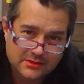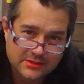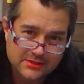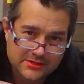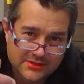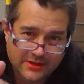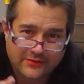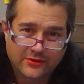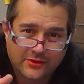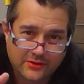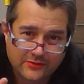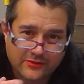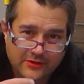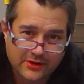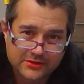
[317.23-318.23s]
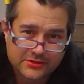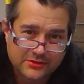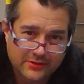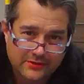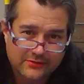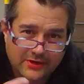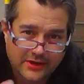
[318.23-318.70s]
It's difficult for us who
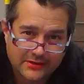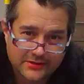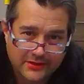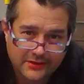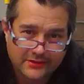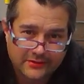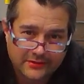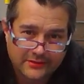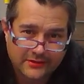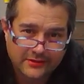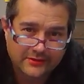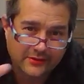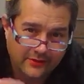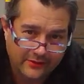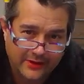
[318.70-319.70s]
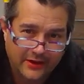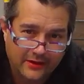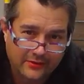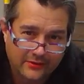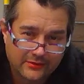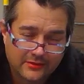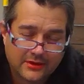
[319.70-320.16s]
have not done it until
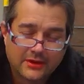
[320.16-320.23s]
now.